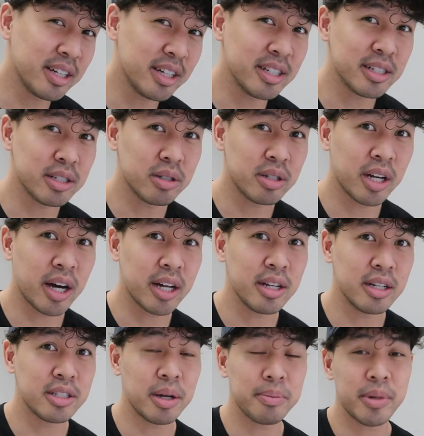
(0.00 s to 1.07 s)
is not
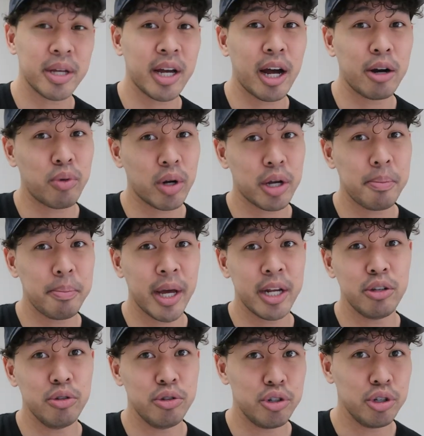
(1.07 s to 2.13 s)
something I
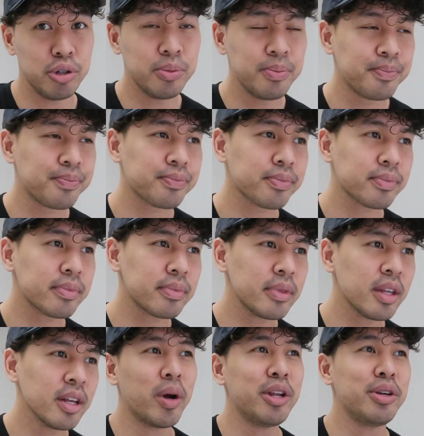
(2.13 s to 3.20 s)
recommend you do.
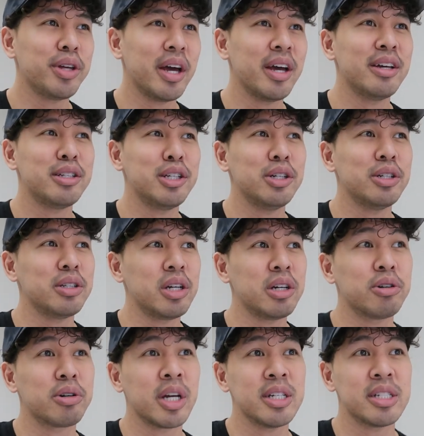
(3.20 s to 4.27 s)
When you get into a
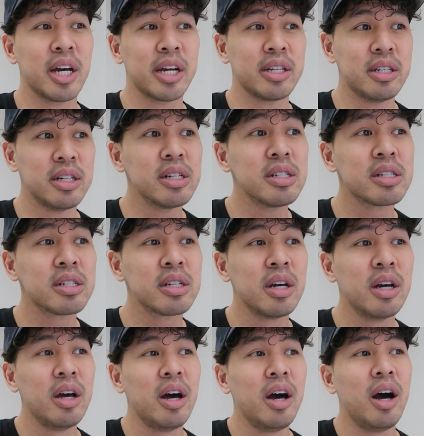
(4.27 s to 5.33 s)
legal case like this,
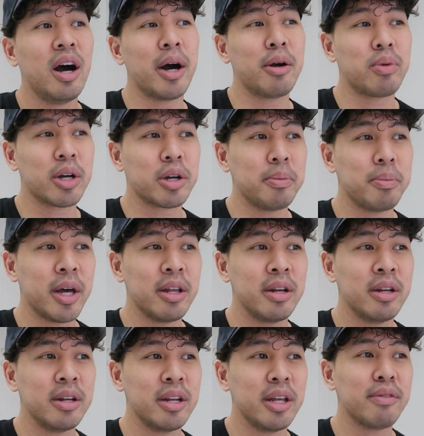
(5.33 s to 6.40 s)
I
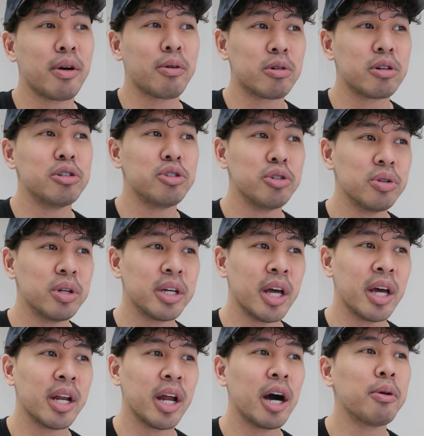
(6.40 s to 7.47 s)
recommend if I were to do it
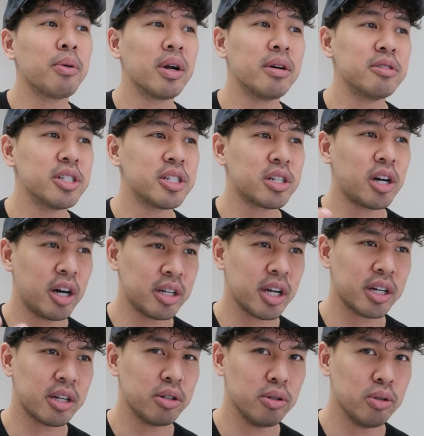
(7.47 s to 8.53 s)
again, I would have just
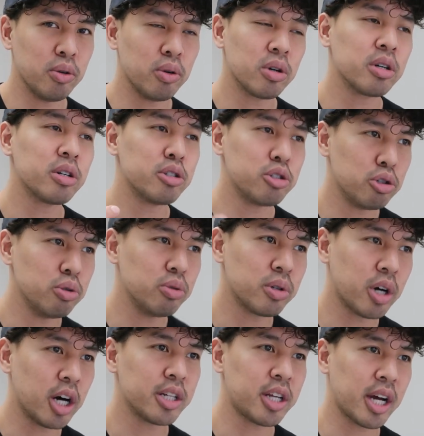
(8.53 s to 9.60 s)
contacted a lawyer to
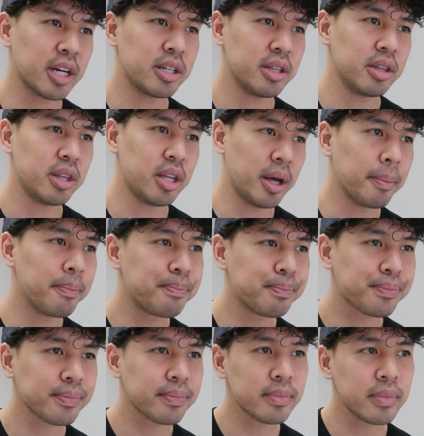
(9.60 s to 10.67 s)
contact them.
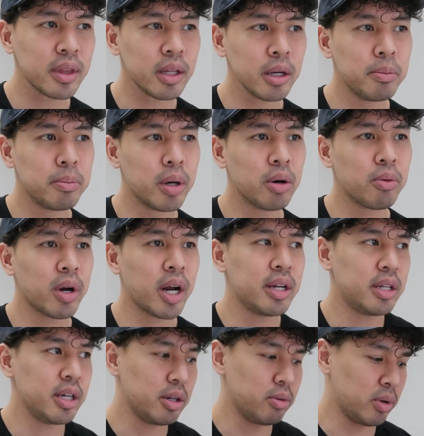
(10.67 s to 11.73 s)
But what I
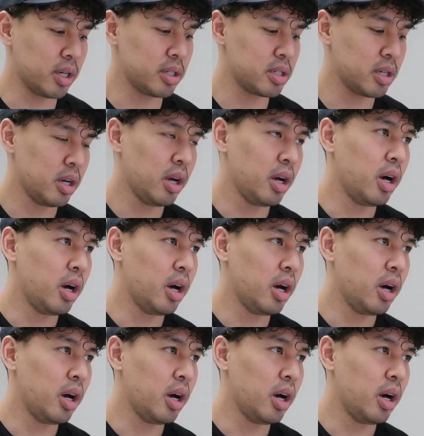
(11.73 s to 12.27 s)
did was